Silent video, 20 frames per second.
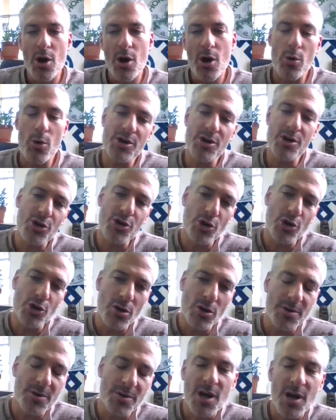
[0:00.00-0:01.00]
or in
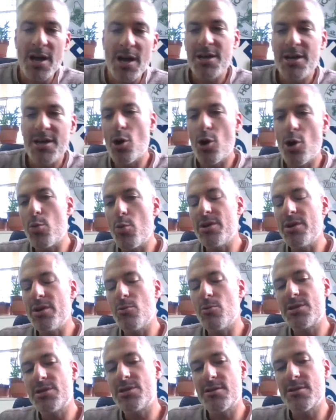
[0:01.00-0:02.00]
Europe,
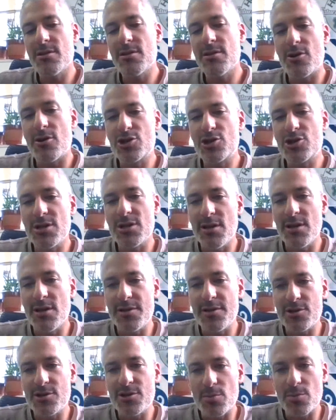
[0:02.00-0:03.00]
we still largely live
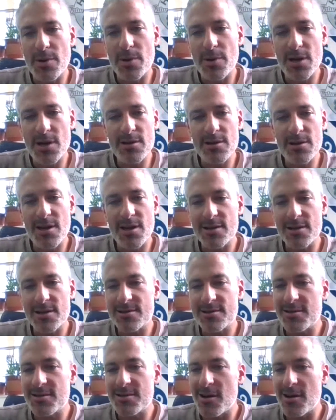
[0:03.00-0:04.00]
in a Japan
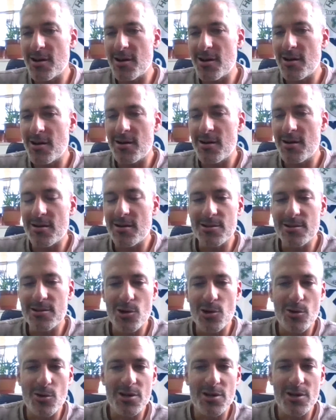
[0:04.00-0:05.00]
that's,
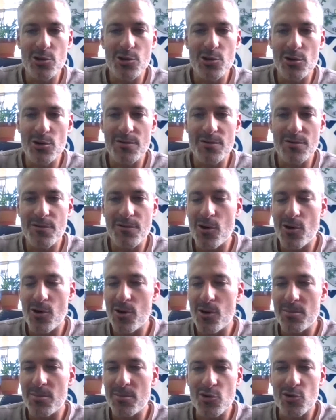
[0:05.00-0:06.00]
inured
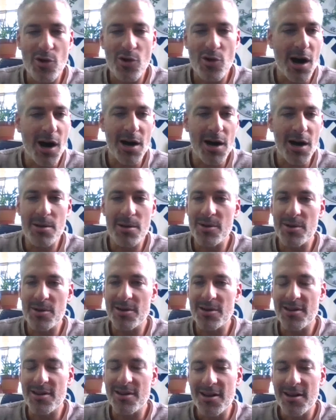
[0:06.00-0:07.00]
from
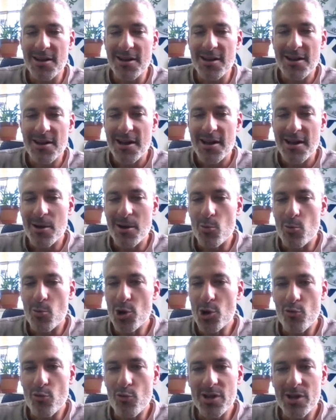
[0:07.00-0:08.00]
crime and we
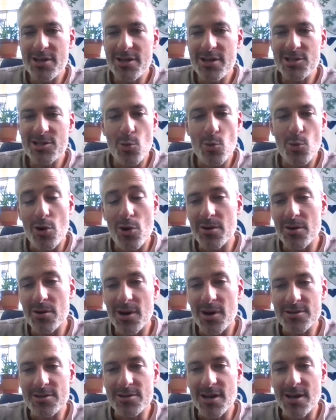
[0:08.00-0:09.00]
don't really need to worry
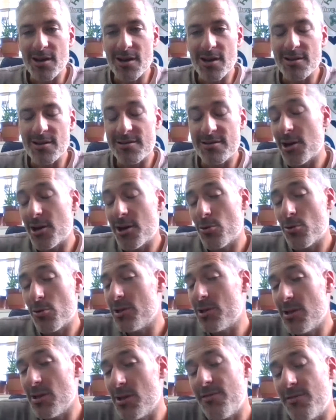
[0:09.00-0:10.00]
about that. And not
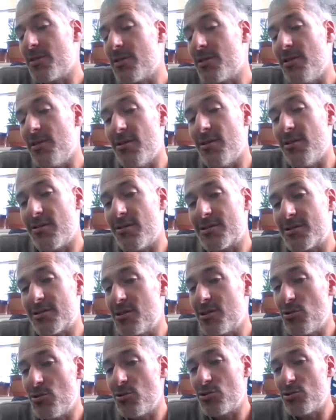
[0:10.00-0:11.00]
only living here, it's a
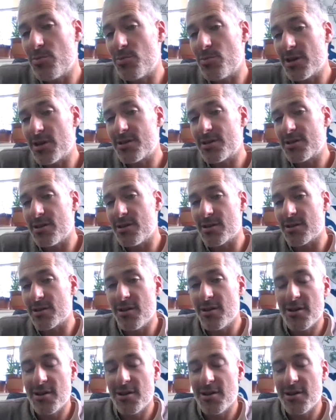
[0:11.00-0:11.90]
huge blessing,